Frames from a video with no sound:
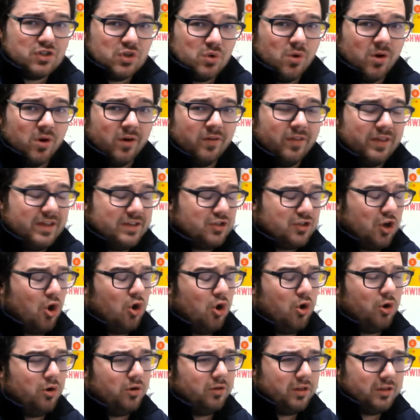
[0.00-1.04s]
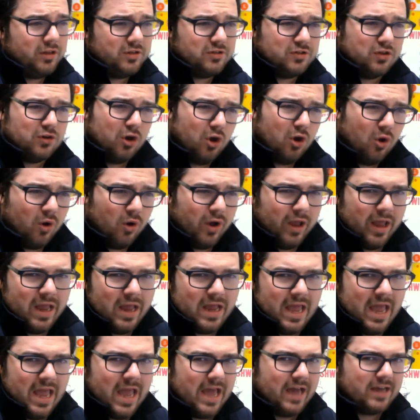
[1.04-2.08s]
who are these
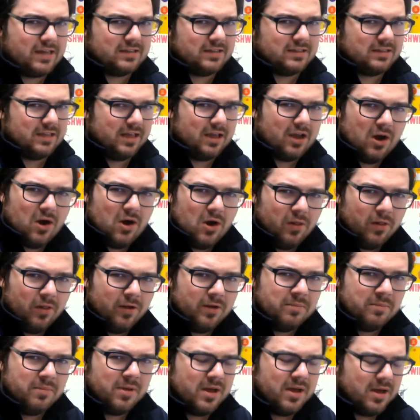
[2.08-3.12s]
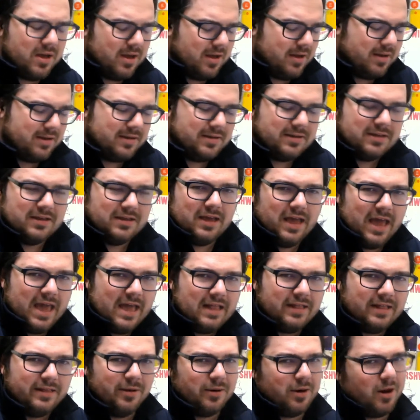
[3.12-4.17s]
annoying hicks, they call them. They
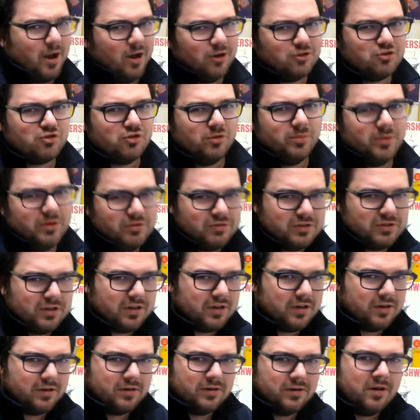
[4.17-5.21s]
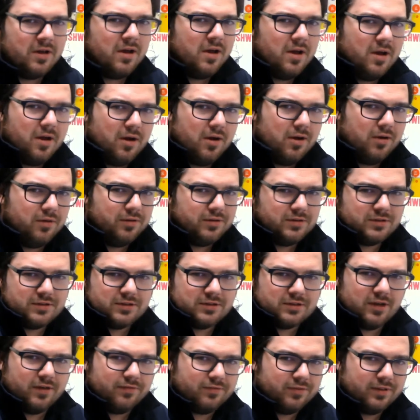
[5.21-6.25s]
hate their country music and all this
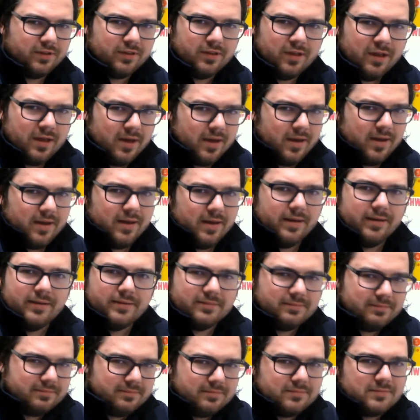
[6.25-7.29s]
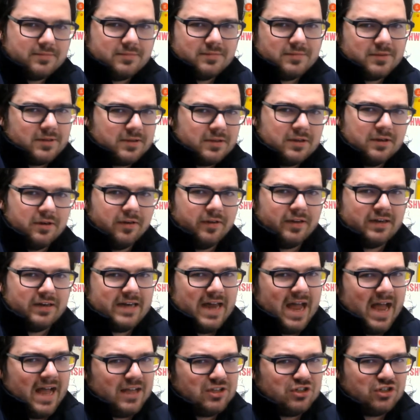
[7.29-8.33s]
stuff. And the
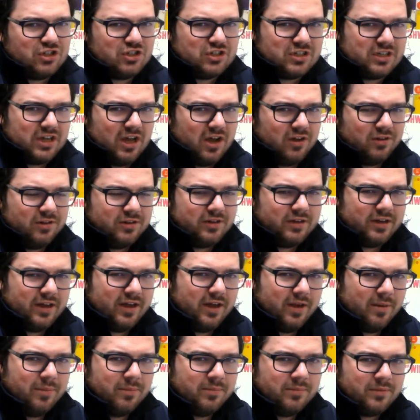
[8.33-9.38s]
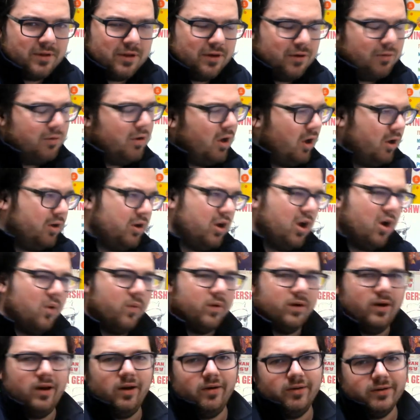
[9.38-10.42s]
dad's just yelled at him,
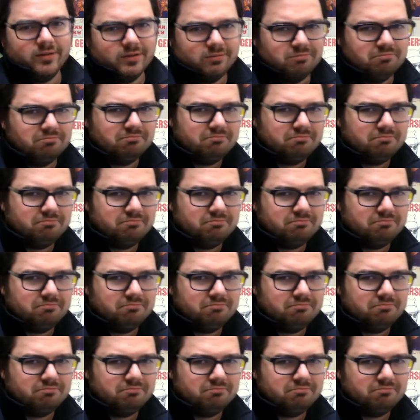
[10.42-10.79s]
nowhere near as